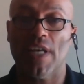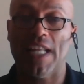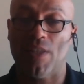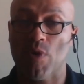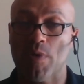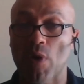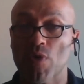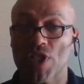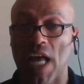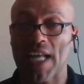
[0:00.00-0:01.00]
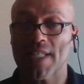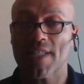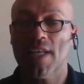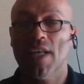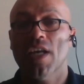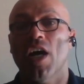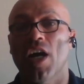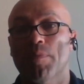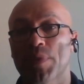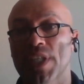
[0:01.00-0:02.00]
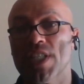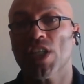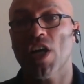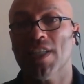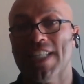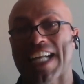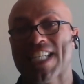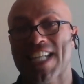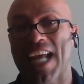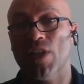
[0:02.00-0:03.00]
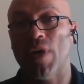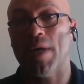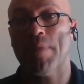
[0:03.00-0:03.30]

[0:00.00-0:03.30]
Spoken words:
at the remote sites, please contact Shiloh at